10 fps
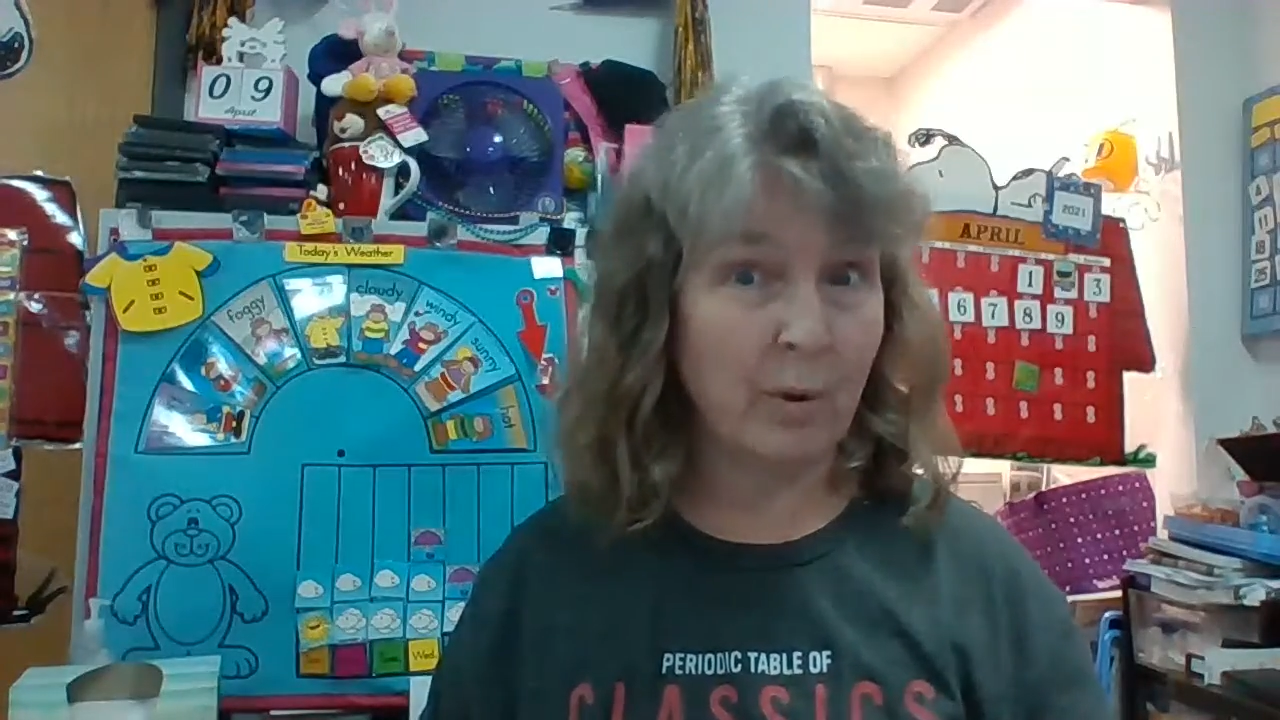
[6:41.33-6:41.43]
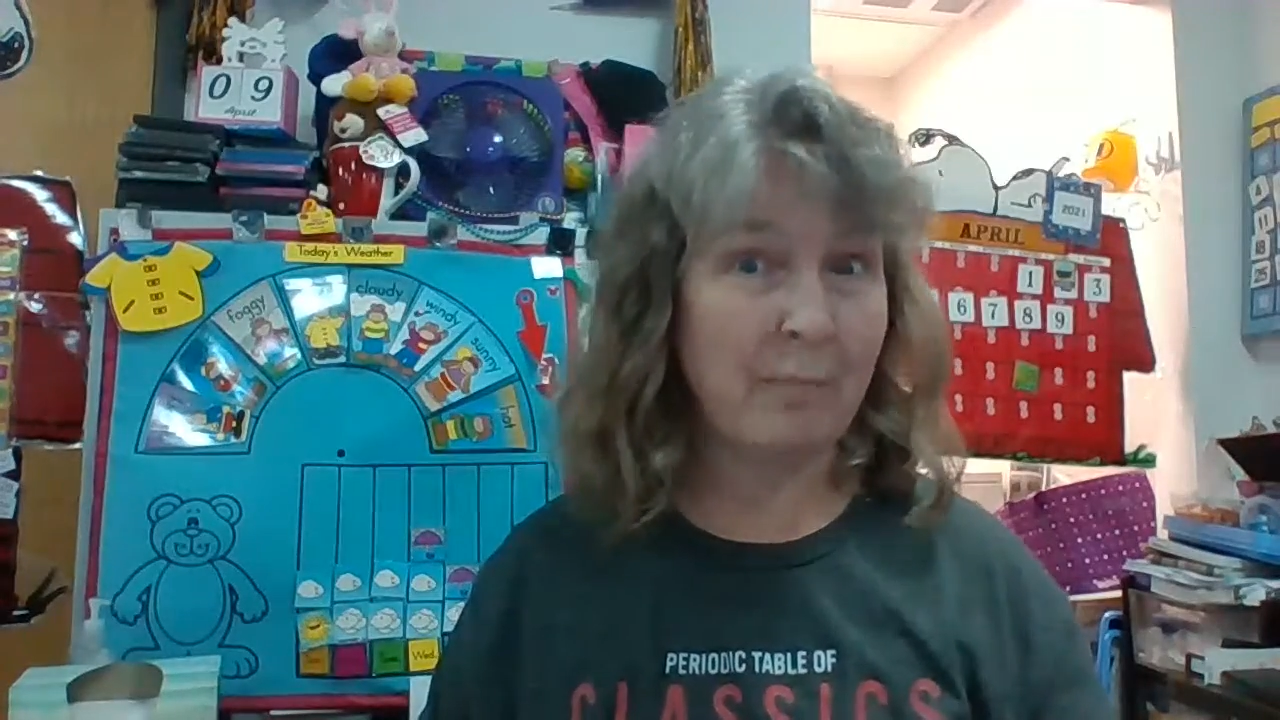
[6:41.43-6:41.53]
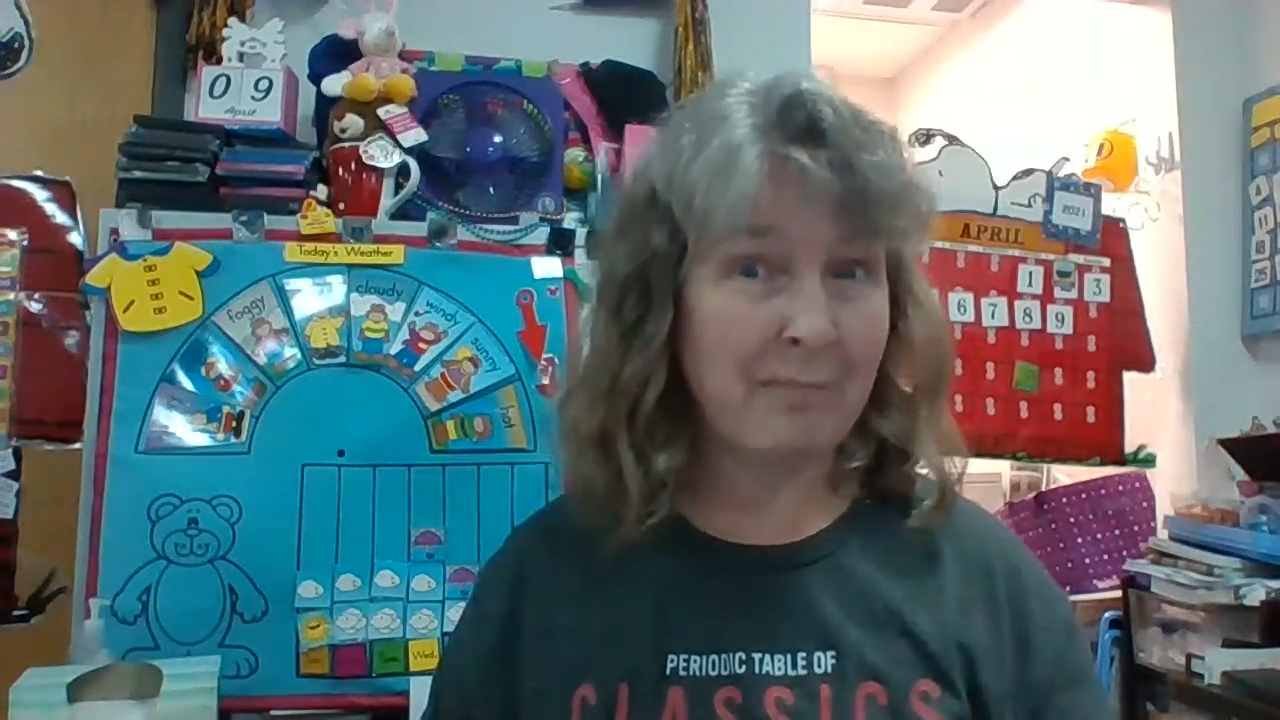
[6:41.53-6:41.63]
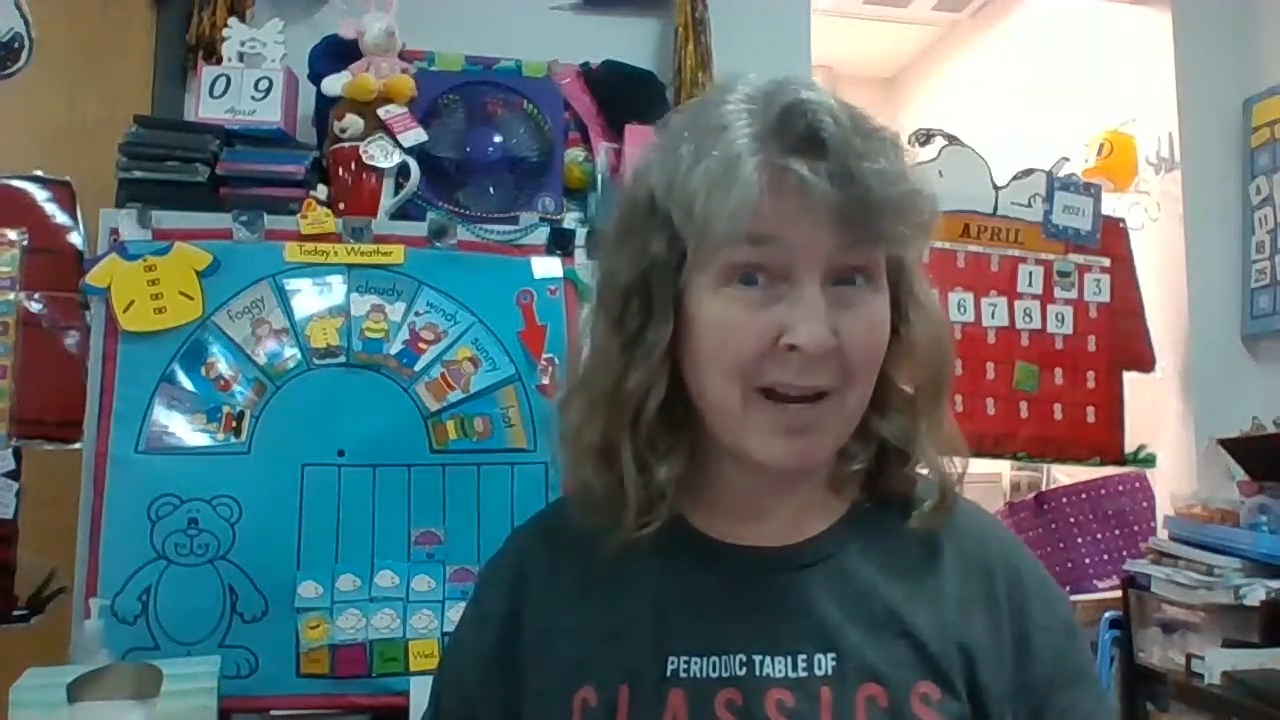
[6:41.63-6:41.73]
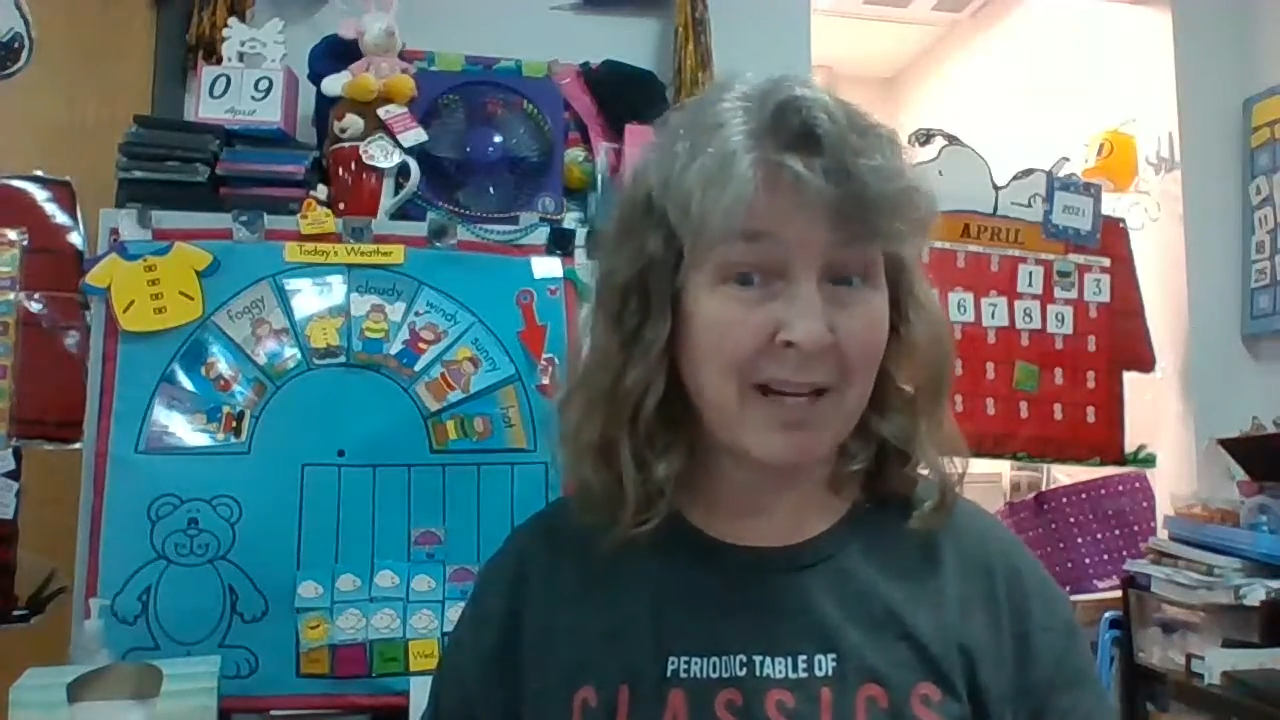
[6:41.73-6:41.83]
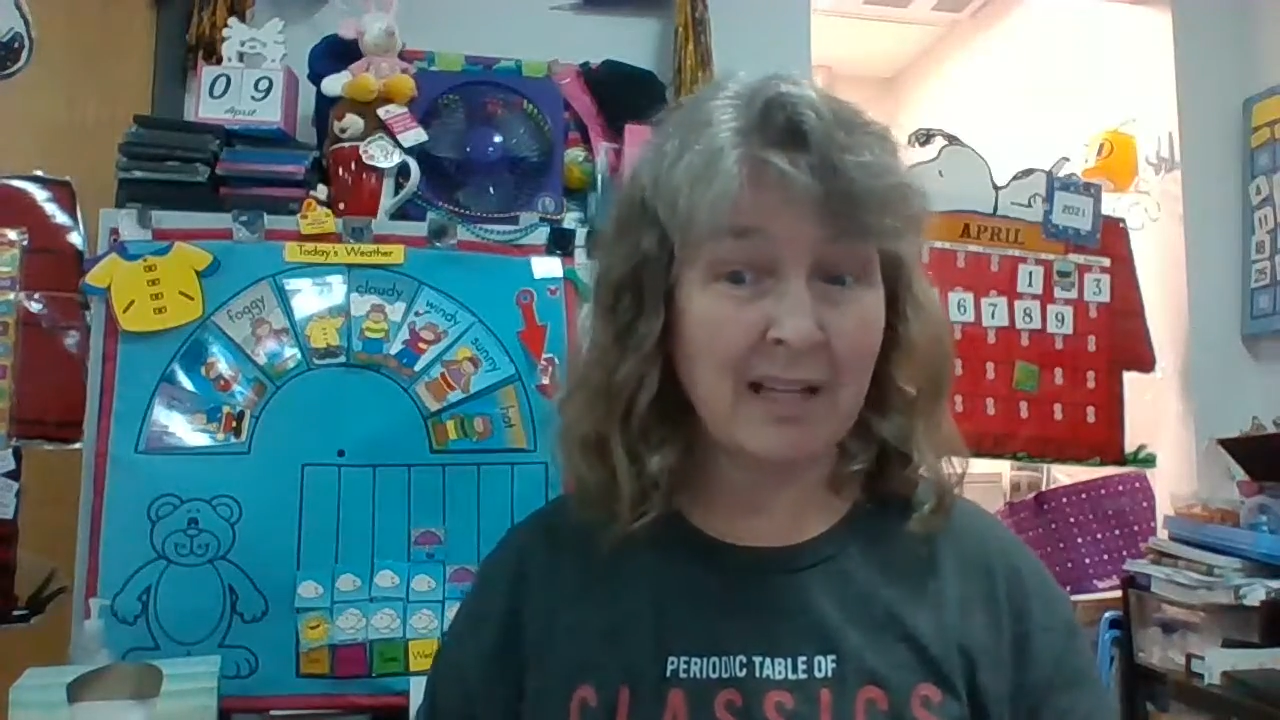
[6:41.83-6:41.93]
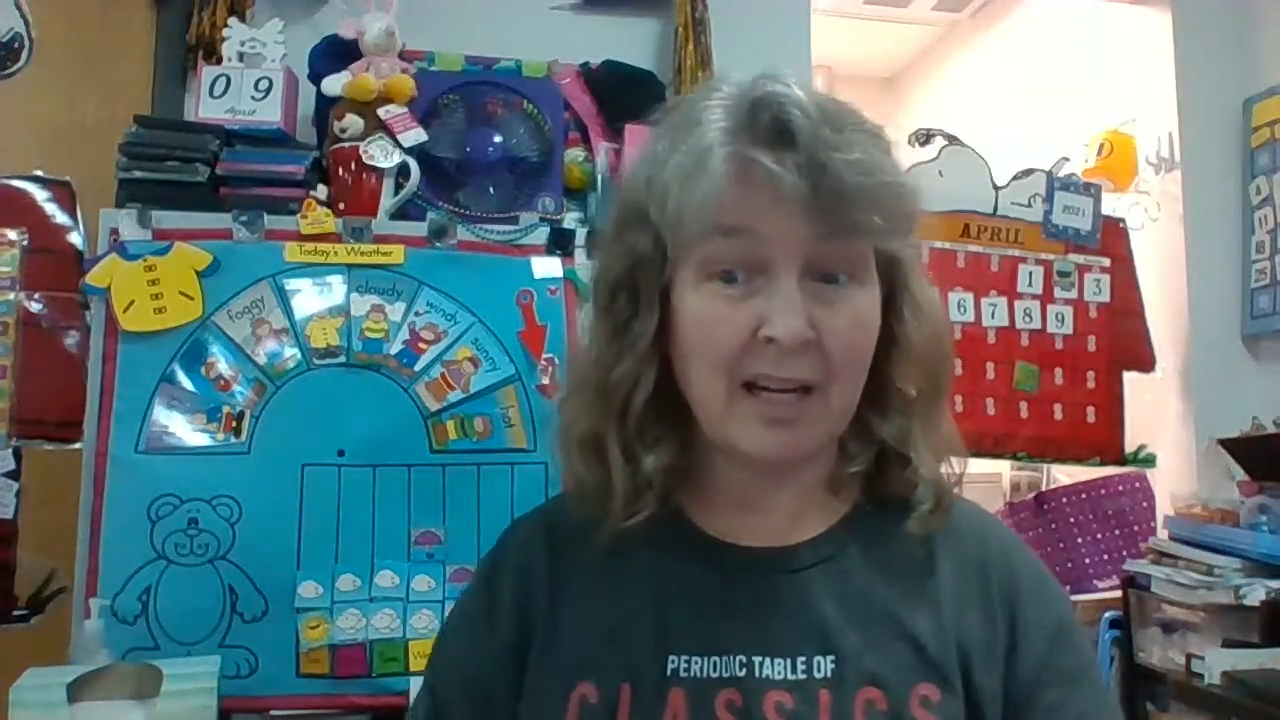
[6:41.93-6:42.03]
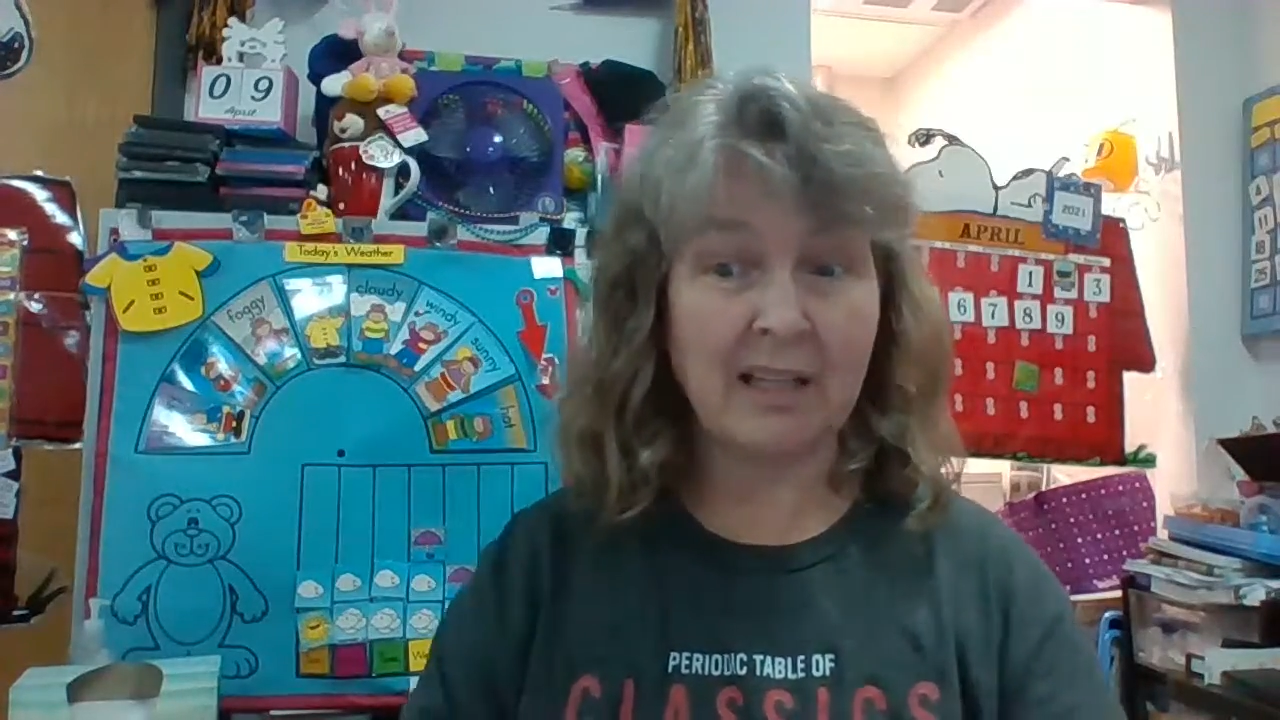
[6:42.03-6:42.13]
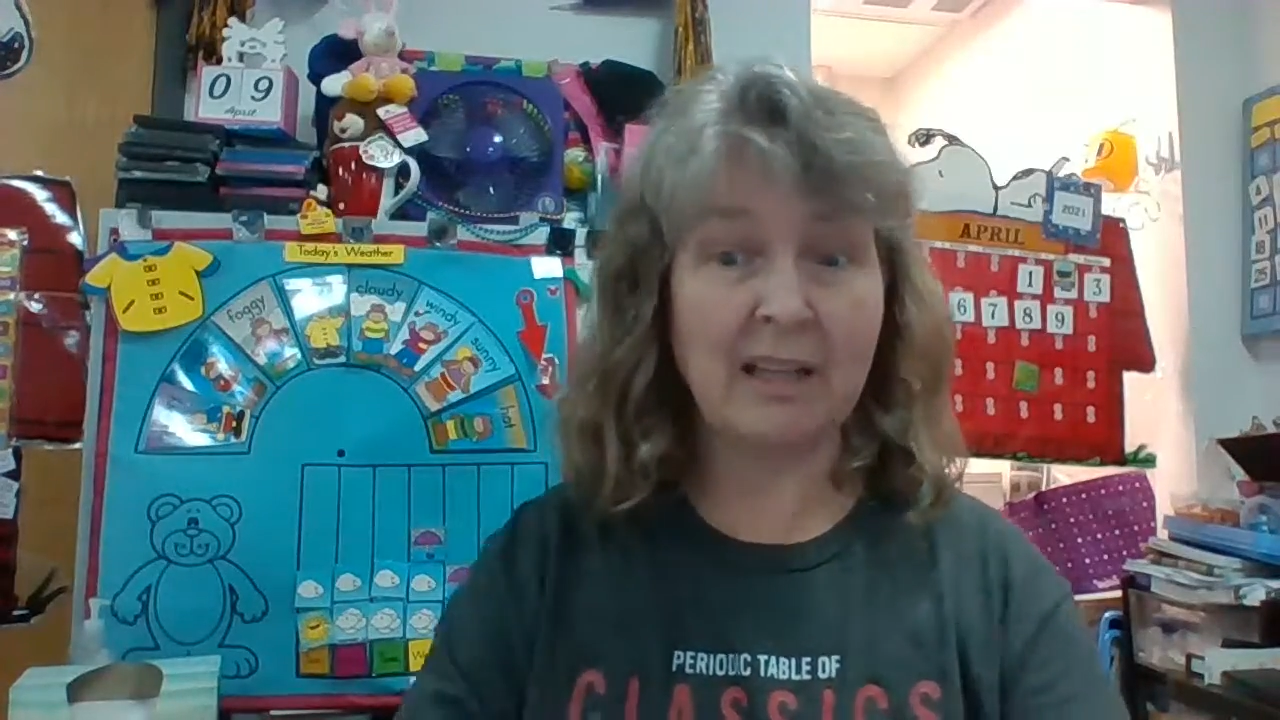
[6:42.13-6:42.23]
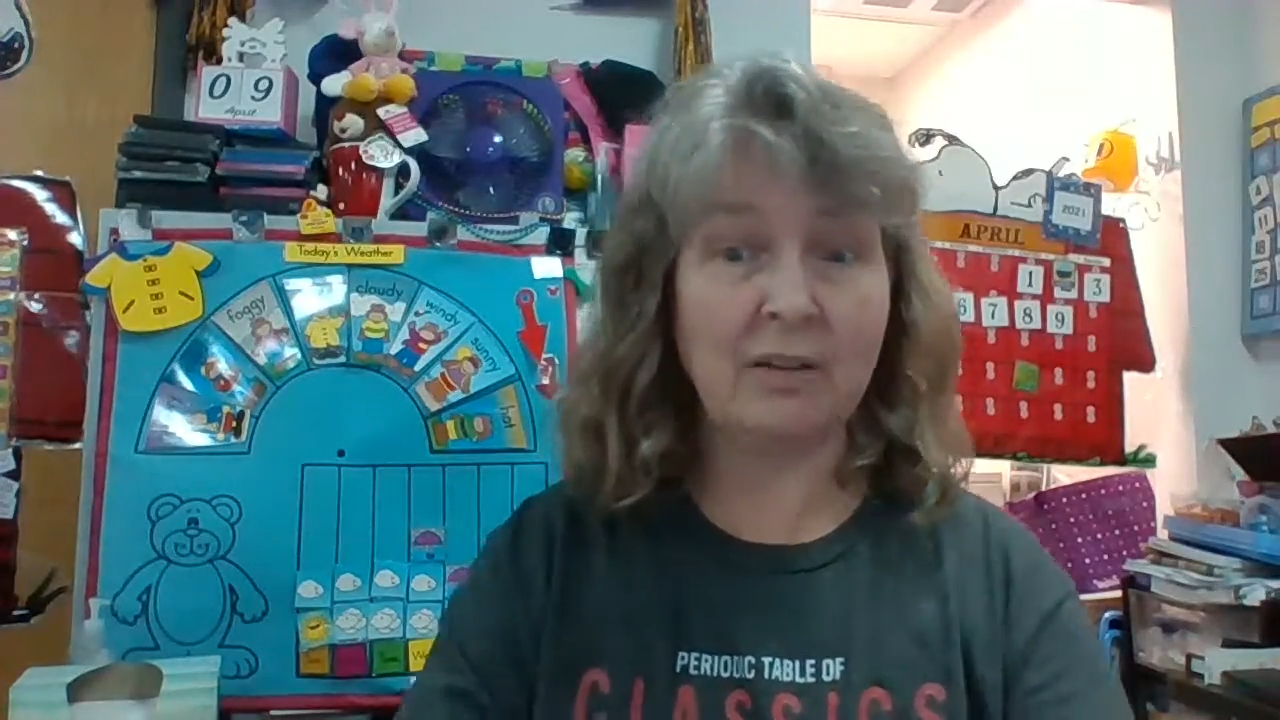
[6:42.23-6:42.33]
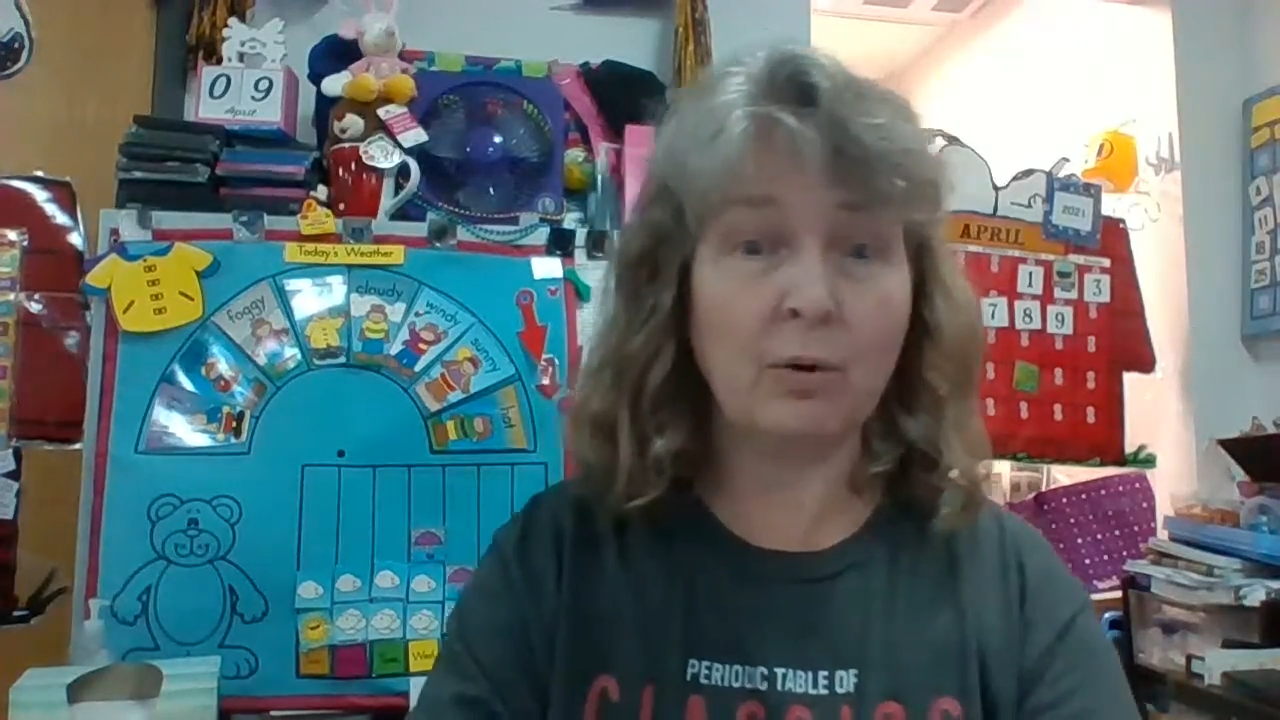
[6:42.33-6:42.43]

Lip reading: we might not need